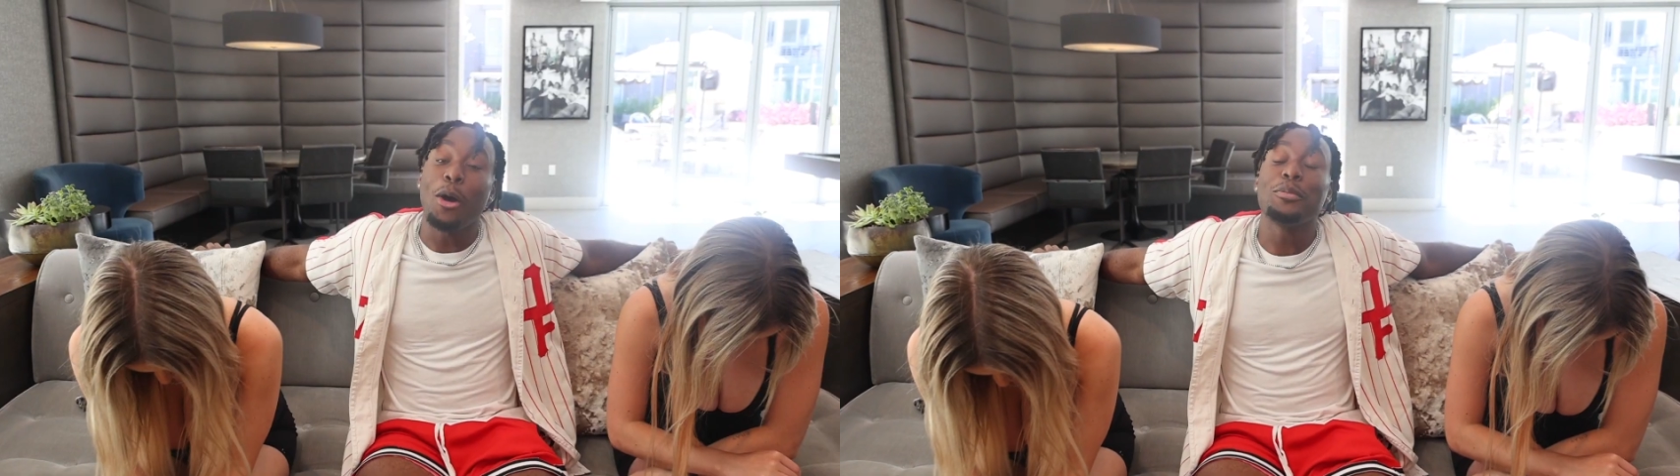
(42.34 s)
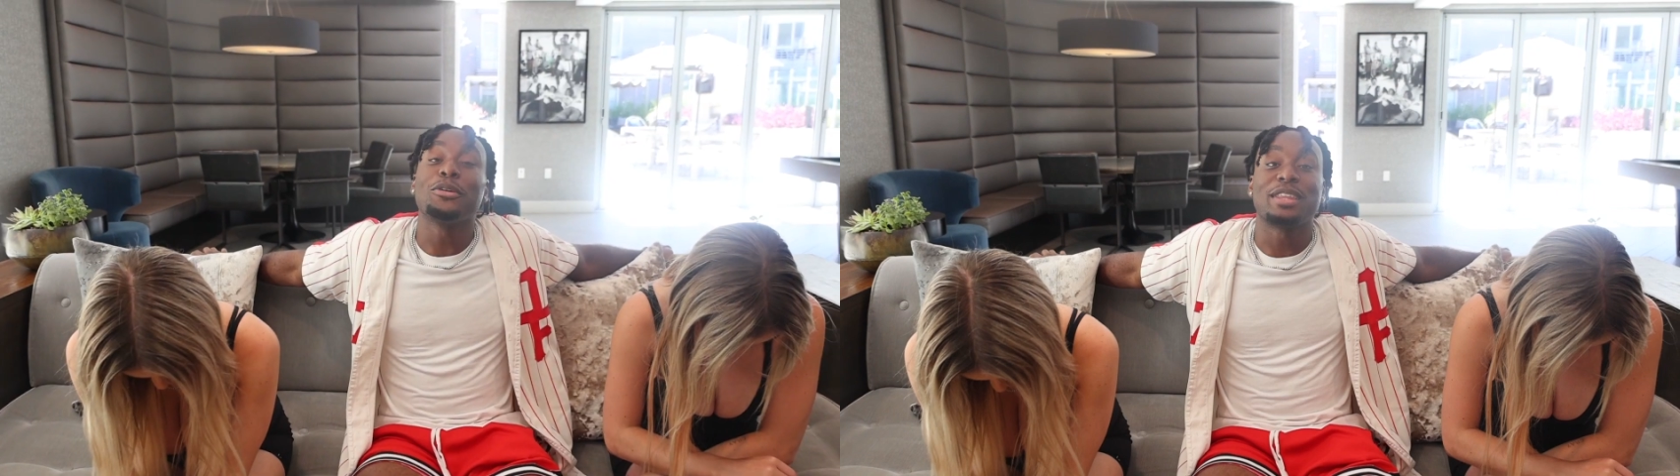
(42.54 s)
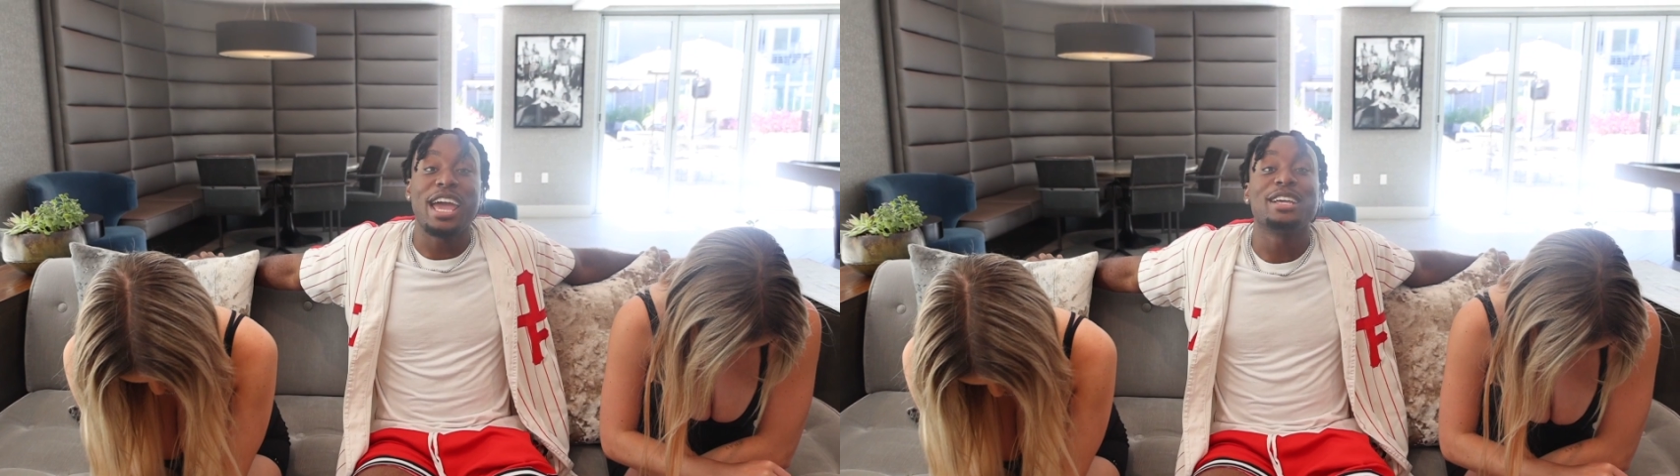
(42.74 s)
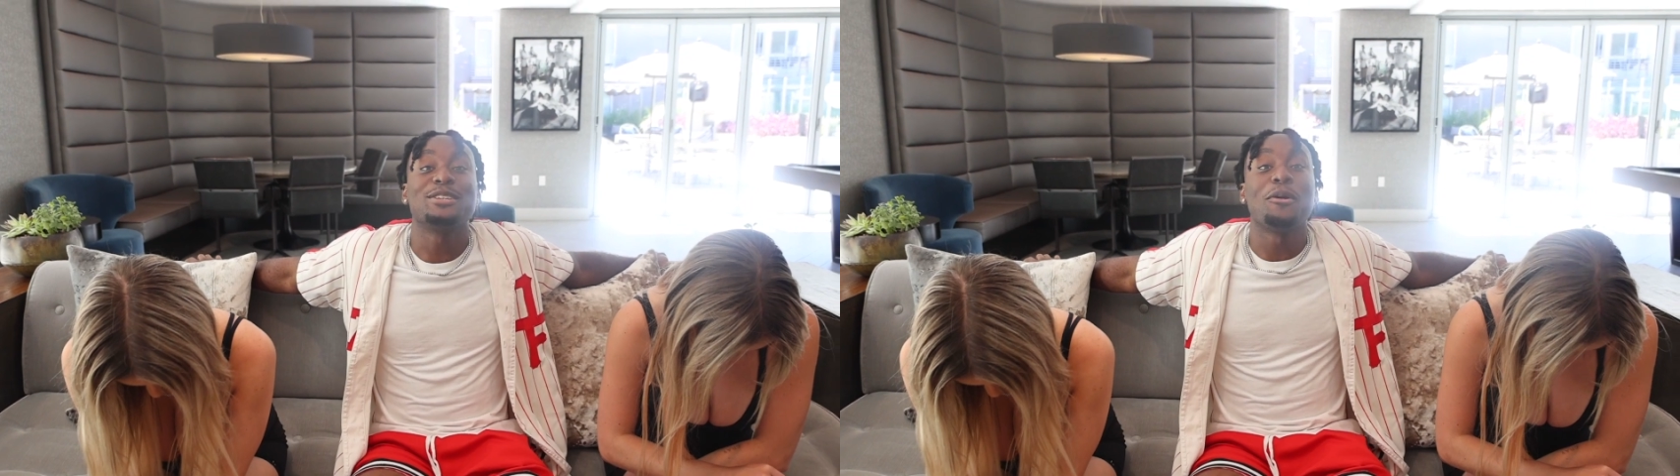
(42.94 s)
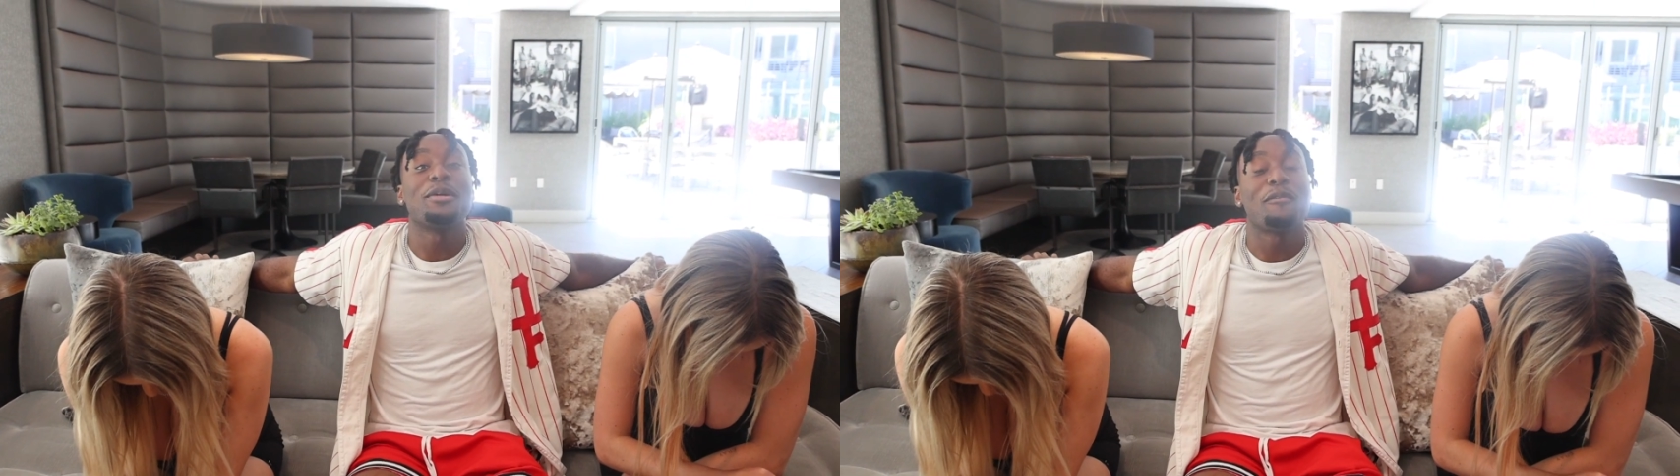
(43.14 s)
hope your day
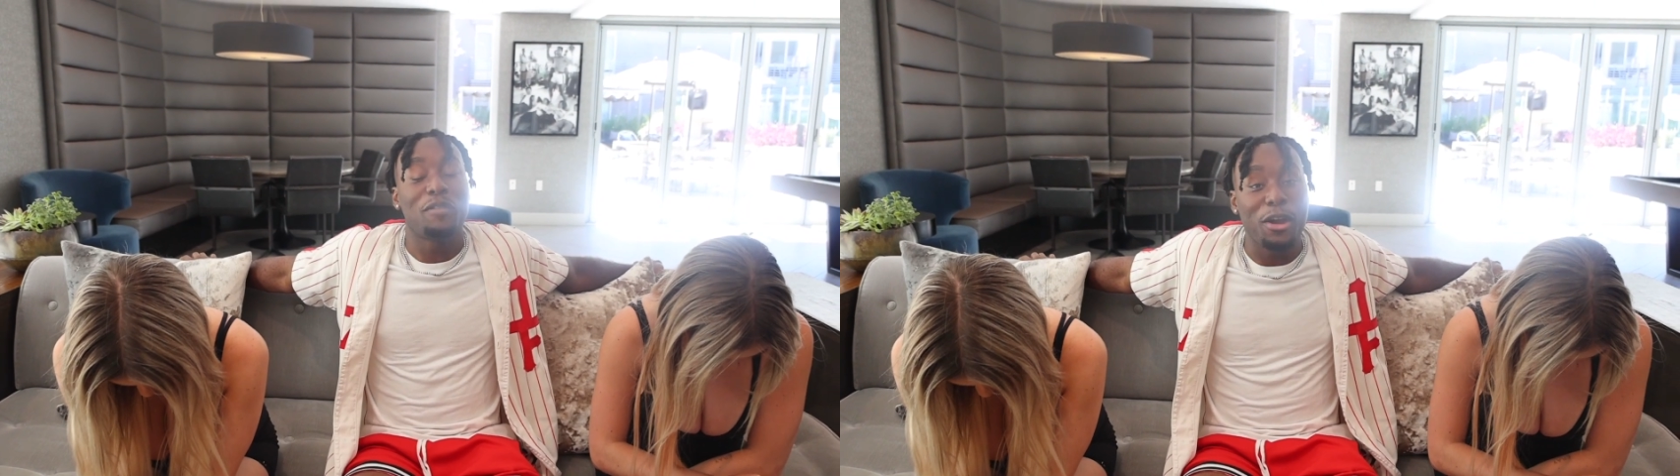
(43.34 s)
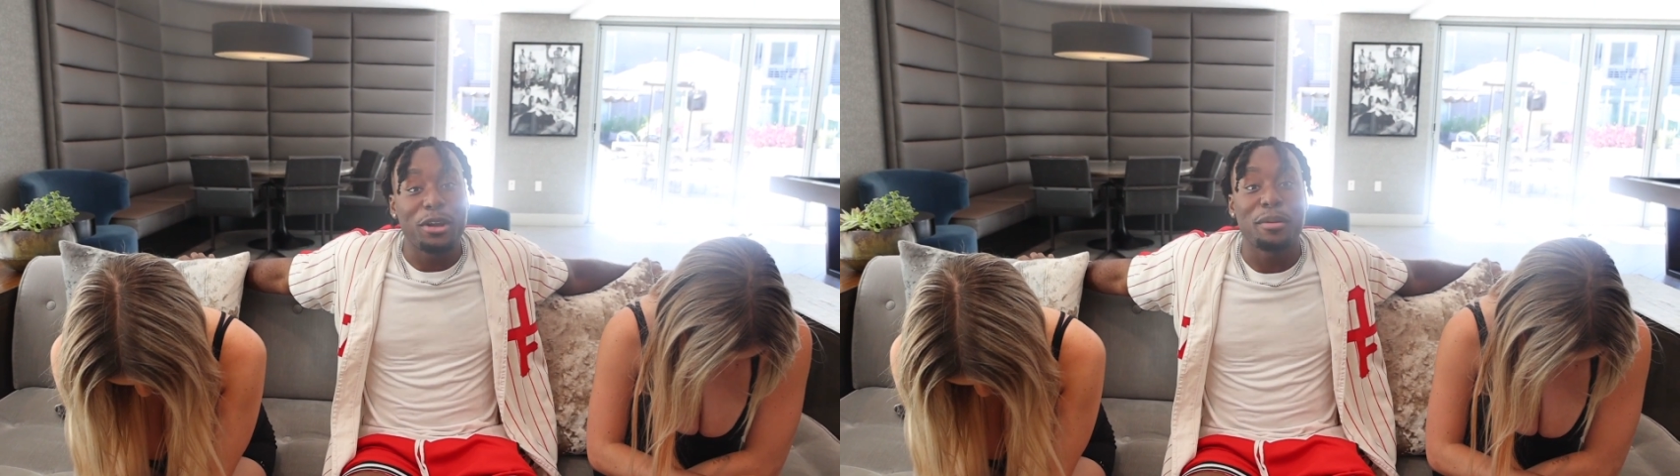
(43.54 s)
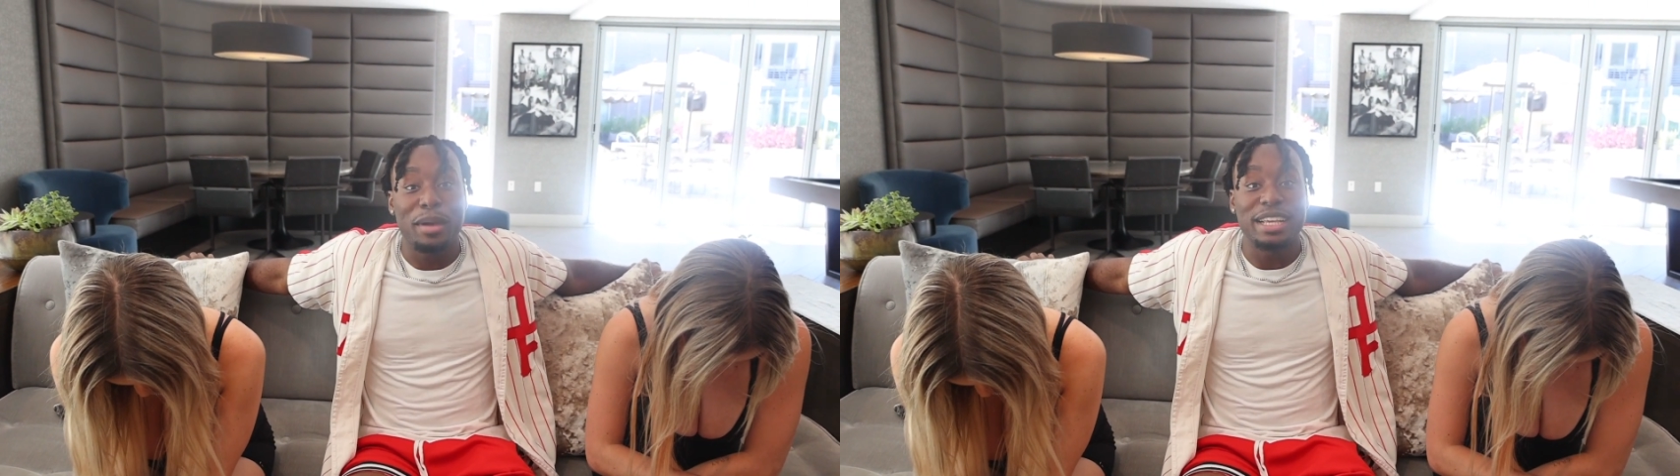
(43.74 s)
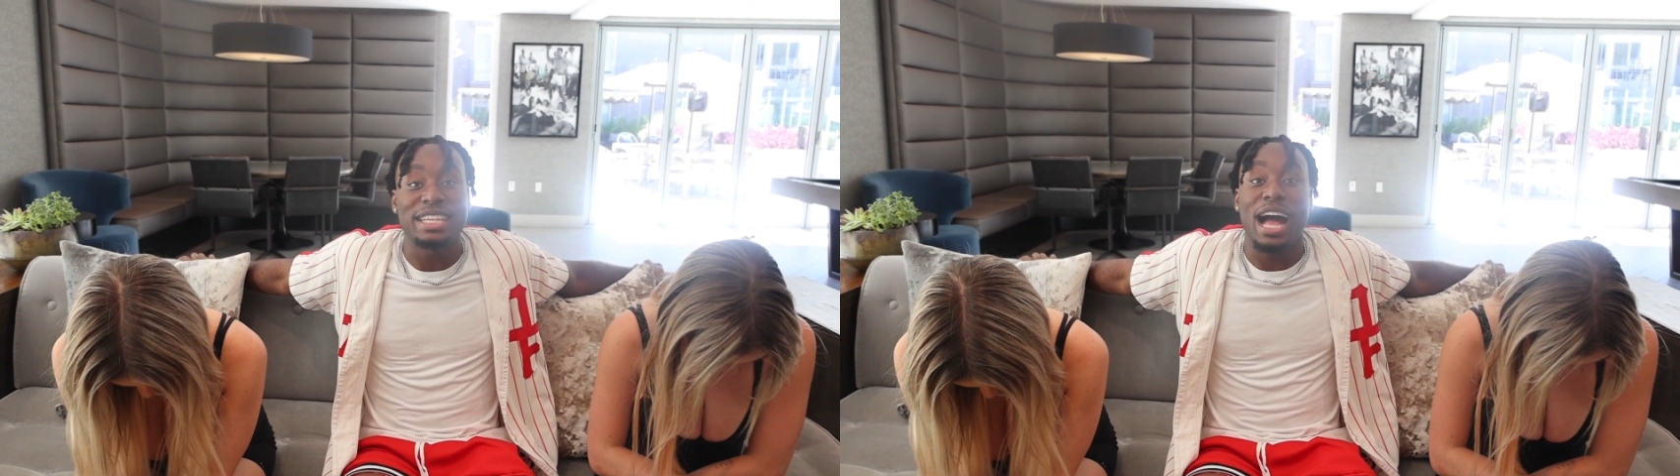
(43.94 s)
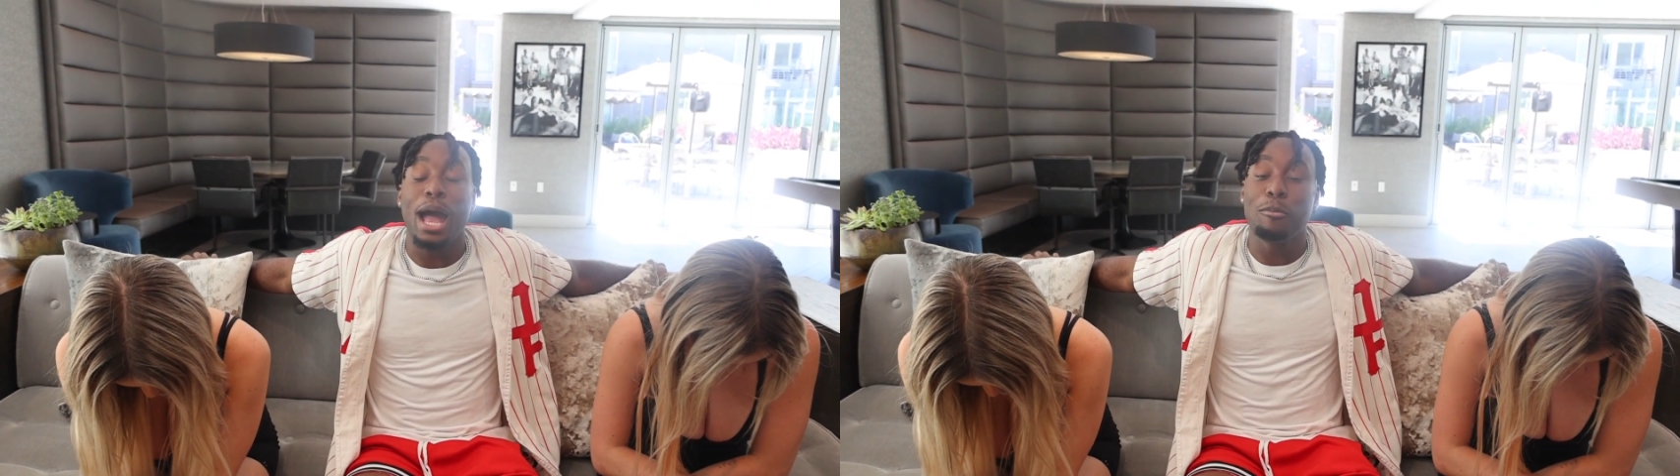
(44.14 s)
is going very amazing.